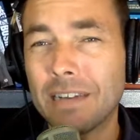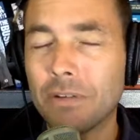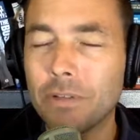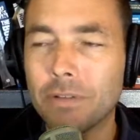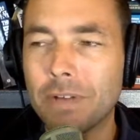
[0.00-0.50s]
I
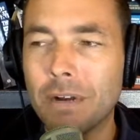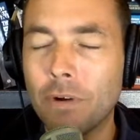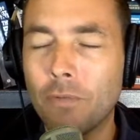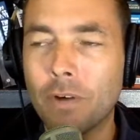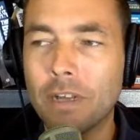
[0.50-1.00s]
don't
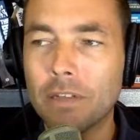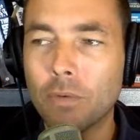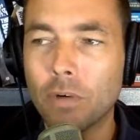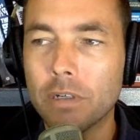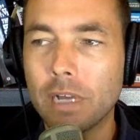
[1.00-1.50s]
know if I like the
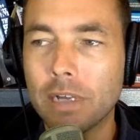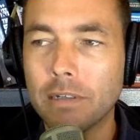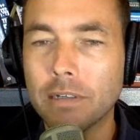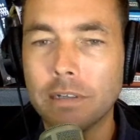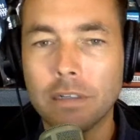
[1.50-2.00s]
word
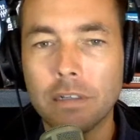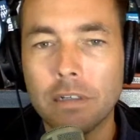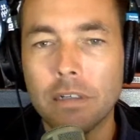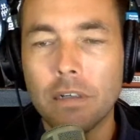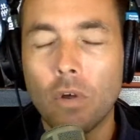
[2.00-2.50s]
test,
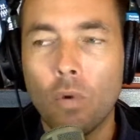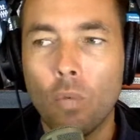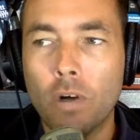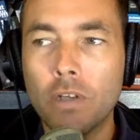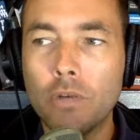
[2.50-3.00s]

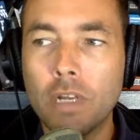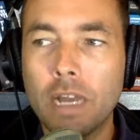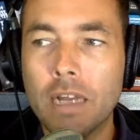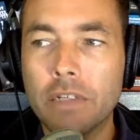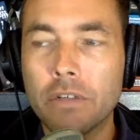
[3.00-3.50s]
where you can
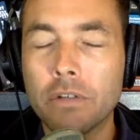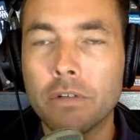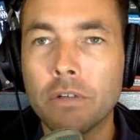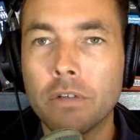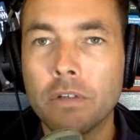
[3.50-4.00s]

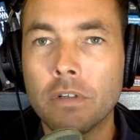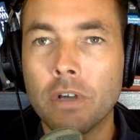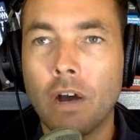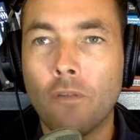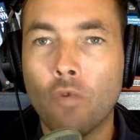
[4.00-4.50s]
answer
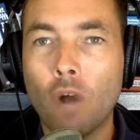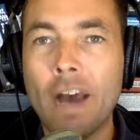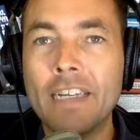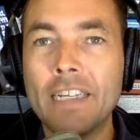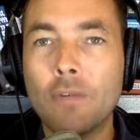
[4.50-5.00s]
a
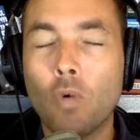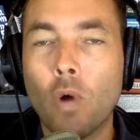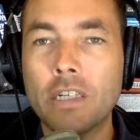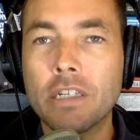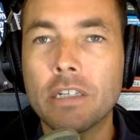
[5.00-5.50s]
variety of
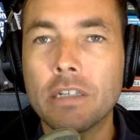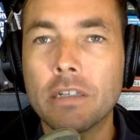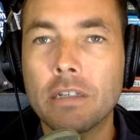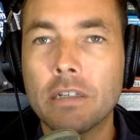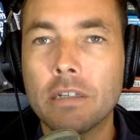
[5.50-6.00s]

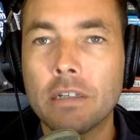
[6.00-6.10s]
questions